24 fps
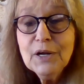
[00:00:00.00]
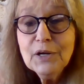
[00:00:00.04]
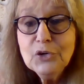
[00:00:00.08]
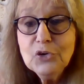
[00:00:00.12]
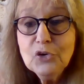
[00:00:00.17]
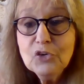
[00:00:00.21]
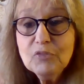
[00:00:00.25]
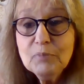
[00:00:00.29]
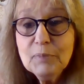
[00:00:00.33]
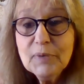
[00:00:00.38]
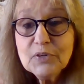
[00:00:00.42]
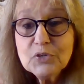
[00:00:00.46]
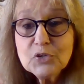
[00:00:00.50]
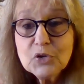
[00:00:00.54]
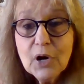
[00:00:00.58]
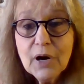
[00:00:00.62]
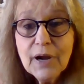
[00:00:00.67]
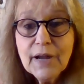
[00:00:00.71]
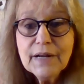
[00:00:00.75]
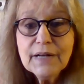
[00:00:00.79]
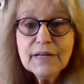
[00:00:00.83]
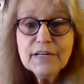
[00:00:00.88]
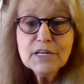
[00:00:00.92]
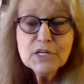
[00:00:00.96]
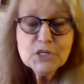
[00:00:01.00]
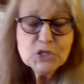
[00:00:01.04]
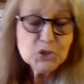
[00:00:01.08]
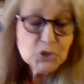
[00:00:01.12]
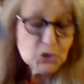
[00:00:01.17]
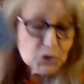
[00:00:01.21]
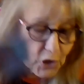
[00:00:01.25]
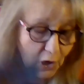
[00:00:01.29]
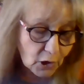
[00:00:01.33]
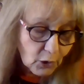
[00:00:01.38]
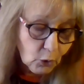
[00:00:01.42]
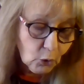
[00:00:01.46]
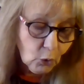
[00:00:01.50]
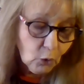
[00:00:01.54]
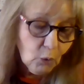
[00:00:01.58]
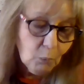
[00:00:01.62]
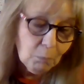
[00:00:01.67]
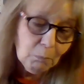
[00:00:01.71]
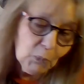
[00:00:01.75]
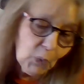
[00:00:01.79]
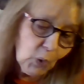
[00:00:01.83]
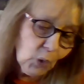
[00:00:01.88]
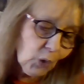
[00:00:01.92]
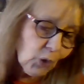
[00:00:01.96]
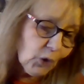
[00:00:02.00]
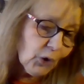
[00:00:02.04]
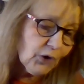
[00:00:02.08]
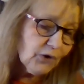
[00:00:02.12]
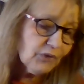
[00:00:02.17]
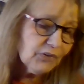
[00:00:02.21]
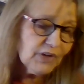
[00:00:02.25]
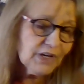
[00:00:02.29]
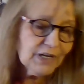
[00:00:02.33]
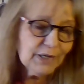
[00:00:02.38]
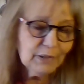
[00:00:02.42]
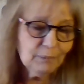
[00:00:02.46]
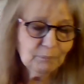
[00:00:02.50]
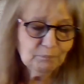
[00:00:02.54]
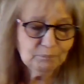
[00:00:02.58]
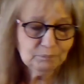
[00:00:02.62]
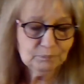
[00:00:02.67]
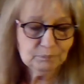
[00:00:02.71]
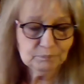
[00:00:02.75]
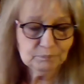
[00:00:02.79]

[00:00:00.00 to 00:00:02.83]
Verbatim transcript: You've been trying to juggle more than